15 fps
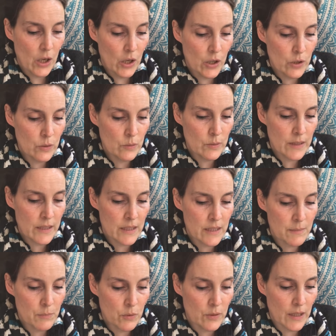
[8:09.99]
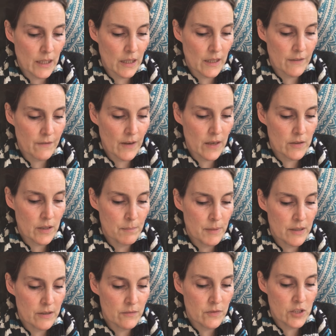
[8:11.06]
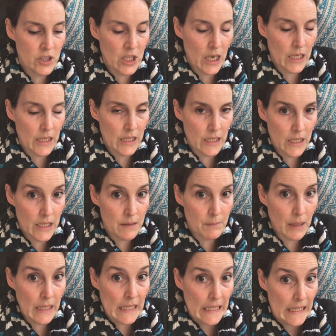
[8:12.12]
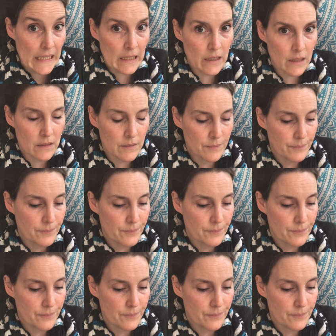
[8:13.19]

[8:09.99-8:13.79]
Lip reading: Only this morning I found a piece of jelly in my ear.